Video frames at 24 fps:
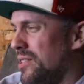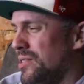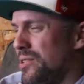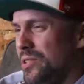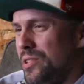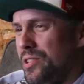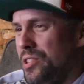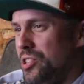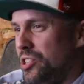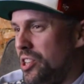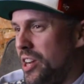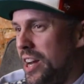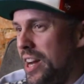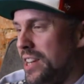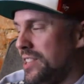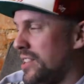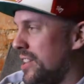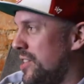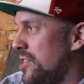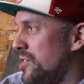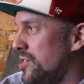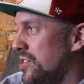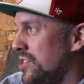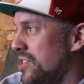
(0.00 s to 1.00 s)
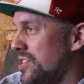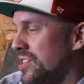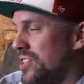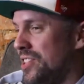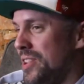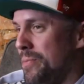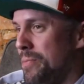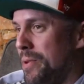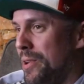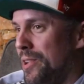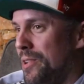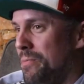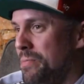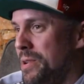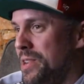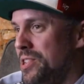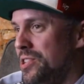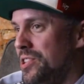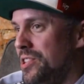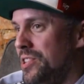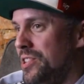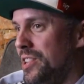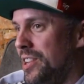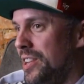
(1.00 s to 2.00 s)
do the shakes. I usually just sip on her
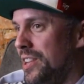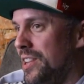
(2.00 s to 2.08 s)
peachy tea.